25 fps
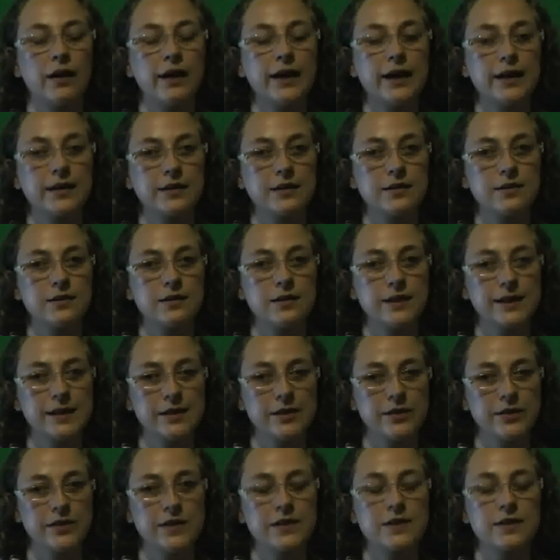I had the
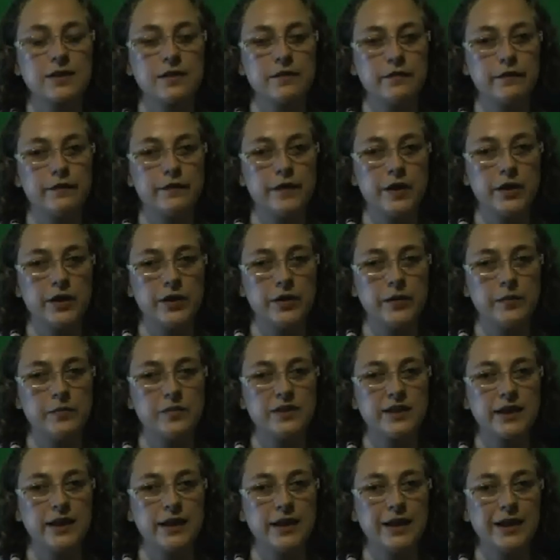diagnosis
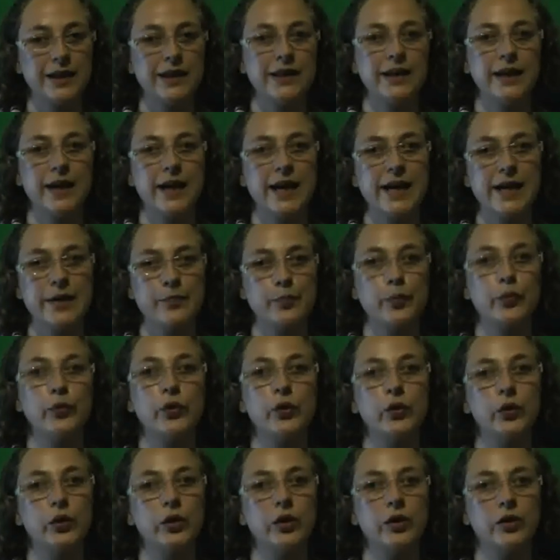confirmed in
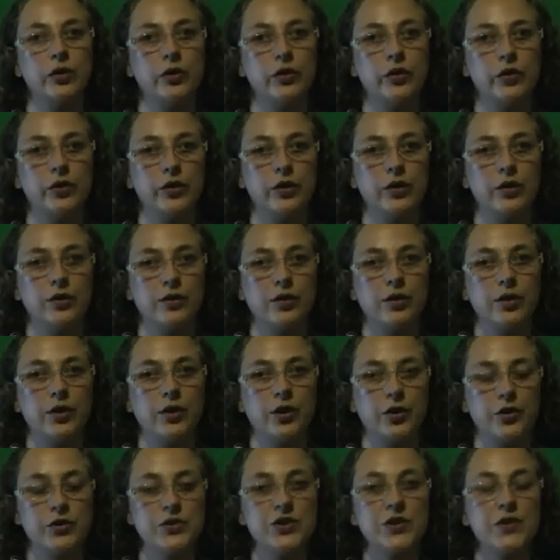April
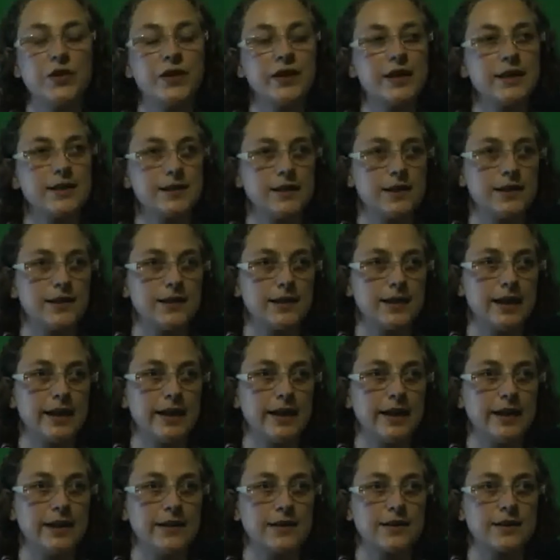
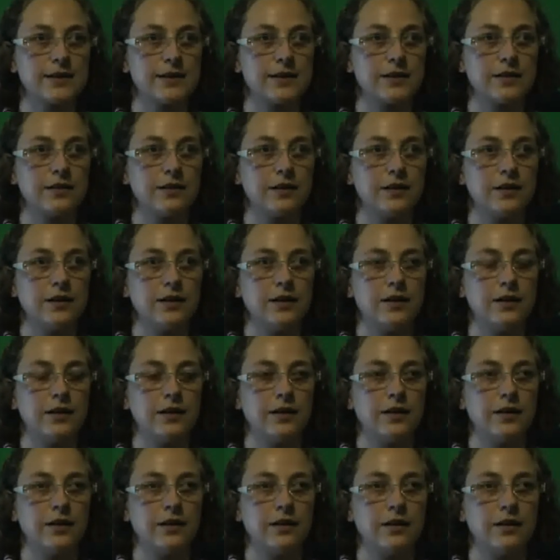2008.
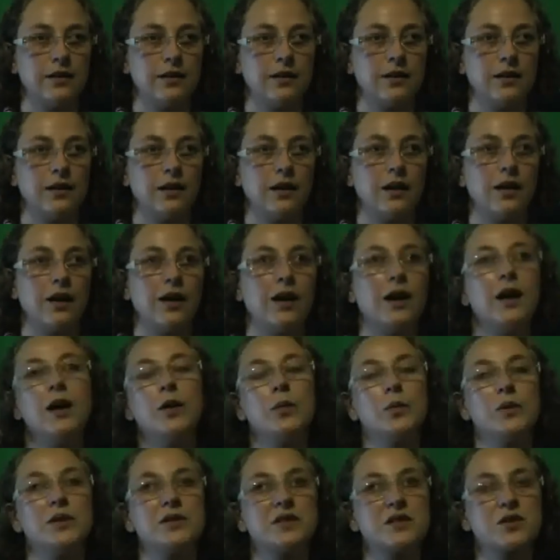
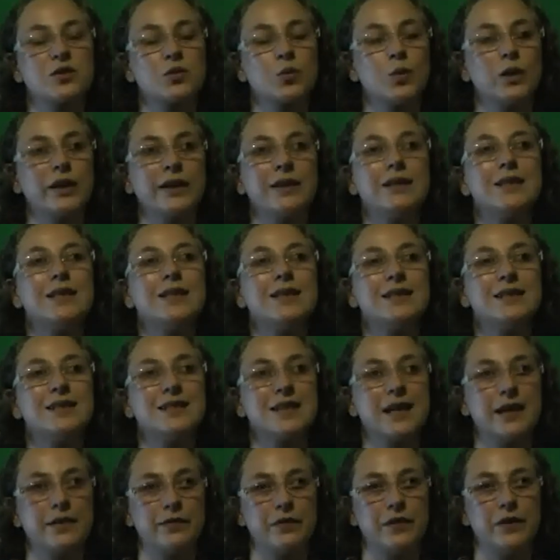I was
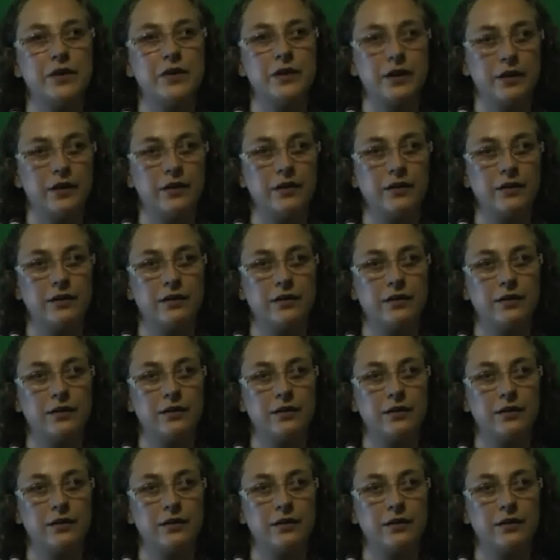27,